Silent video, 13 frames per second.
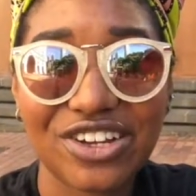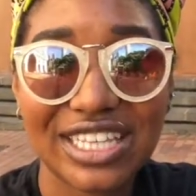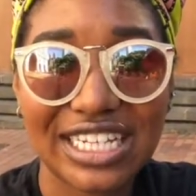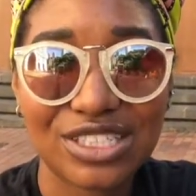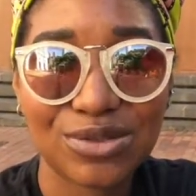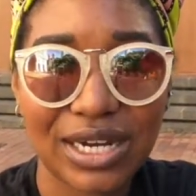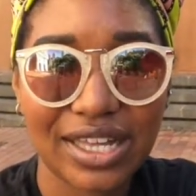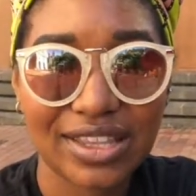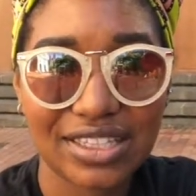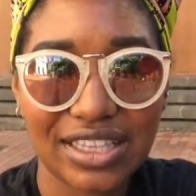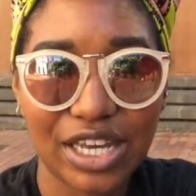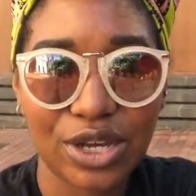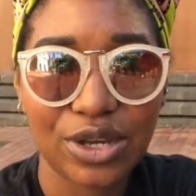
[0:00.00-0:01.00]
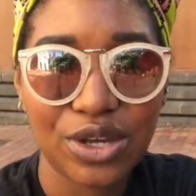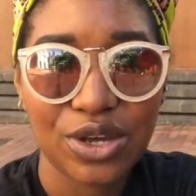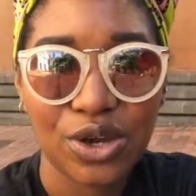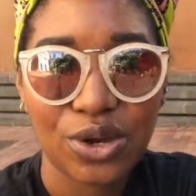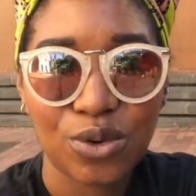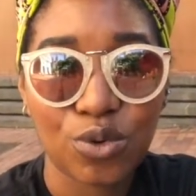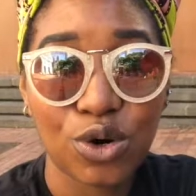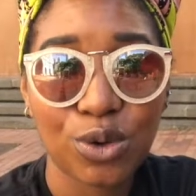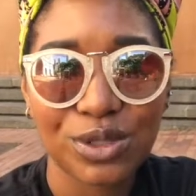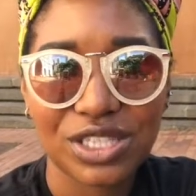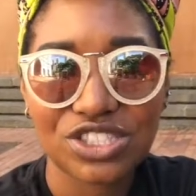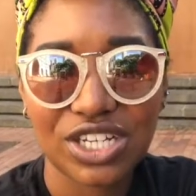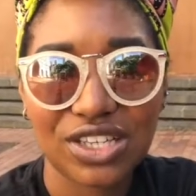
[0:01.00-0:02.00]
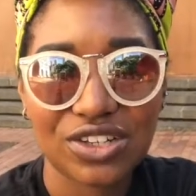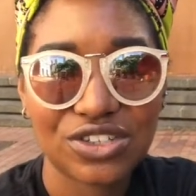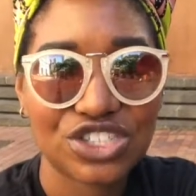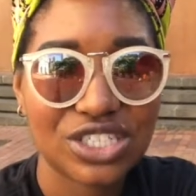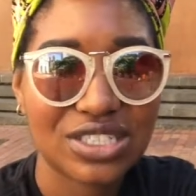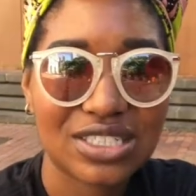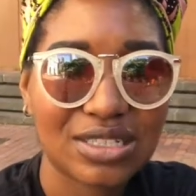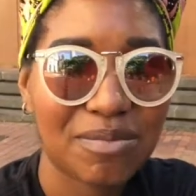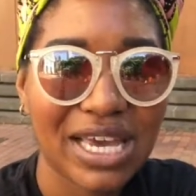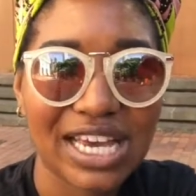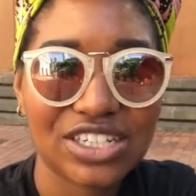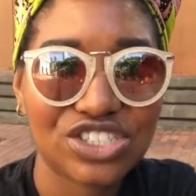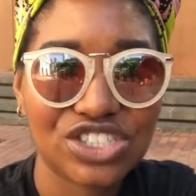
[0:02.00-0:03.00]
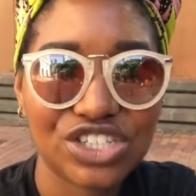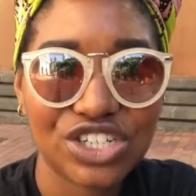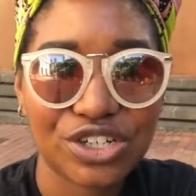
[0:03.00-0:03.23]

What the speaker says: and that's why I think they war with each other. Just imagine,